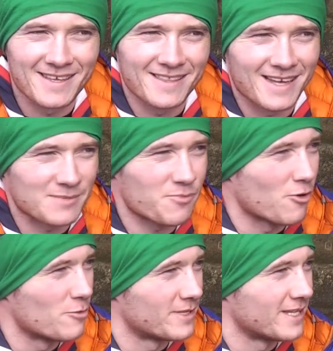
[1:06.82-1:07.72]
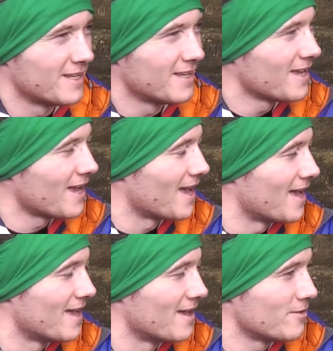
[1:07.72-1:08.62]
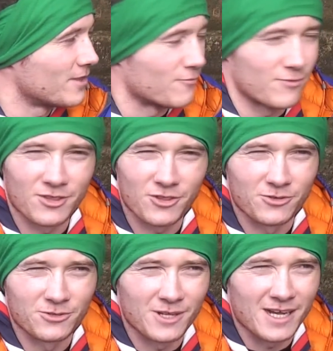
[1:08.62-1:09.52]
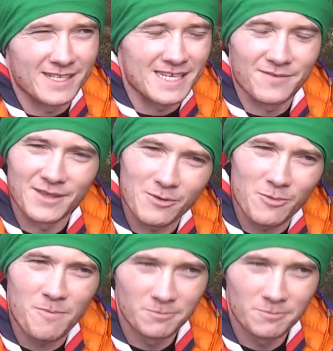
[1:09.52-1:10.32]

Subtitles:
think that's probably the original idea for that one.